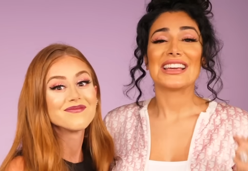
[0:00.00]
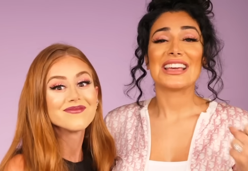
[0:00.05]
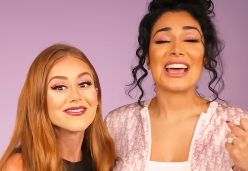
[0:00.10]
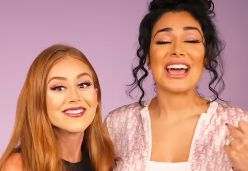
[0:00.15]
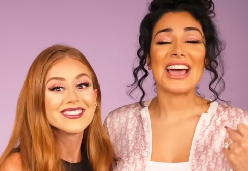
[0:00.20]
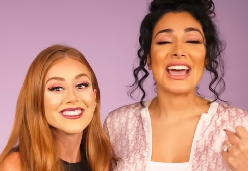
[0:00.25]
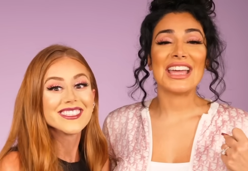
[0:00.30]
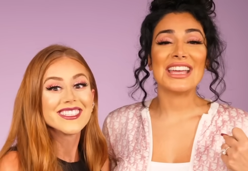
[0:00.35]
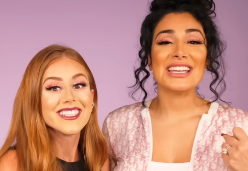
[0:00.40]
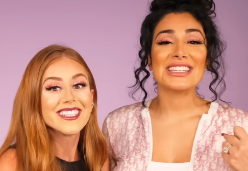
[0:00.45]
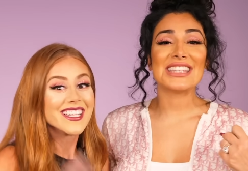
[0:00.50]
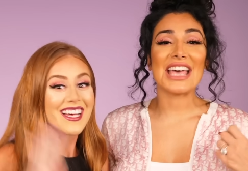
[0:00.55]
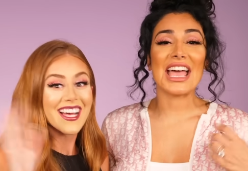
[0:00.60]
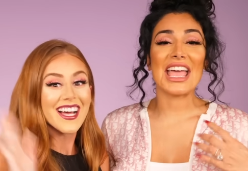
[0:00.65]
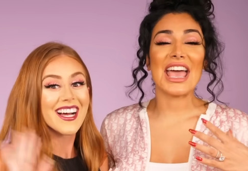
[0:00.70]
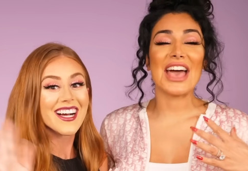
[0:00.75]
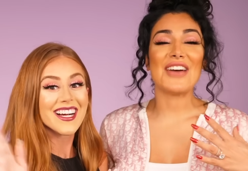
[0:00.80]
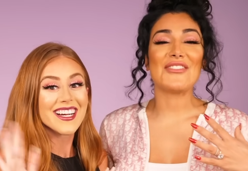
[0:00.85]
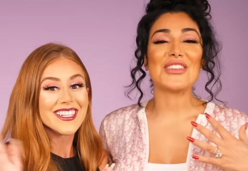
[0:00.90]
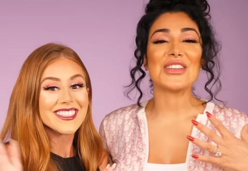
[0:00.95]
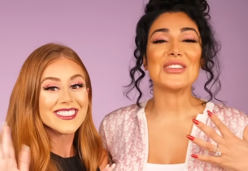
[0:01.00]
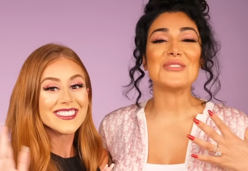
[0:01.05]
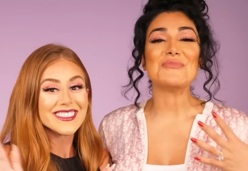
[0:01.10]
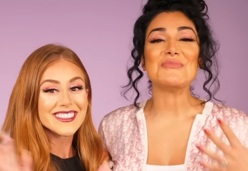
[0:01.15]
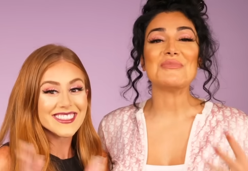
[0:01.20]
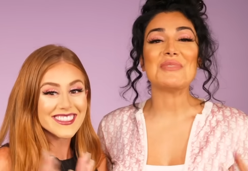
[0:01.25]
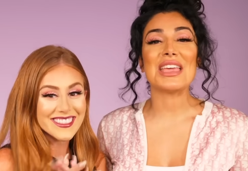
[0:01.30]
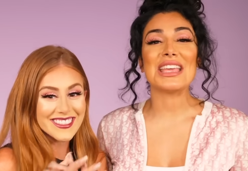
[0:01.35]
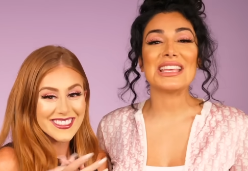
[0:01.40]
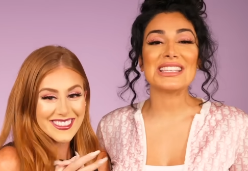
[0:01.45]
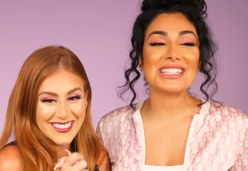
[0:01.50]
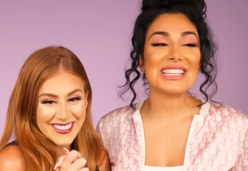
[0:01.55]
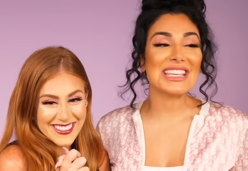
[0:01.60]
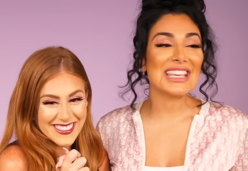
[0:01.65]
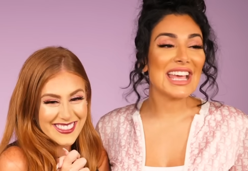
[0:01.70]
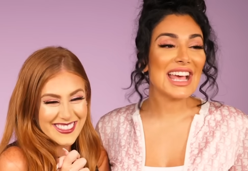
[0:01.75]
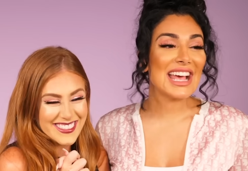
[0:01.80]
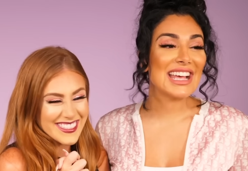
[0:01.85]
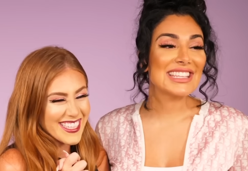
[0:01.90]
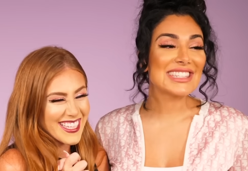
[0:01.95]
Speaker 1: Guys, I have an amazing
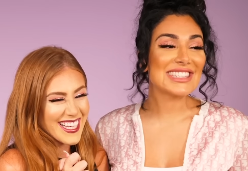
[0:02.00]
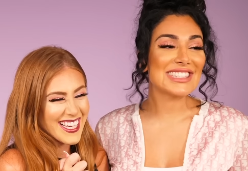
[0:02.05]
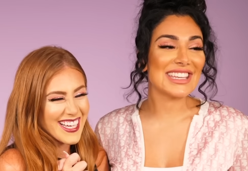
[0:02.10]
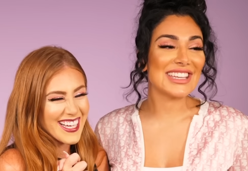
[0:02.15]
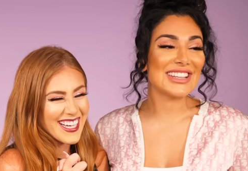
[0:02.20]
guest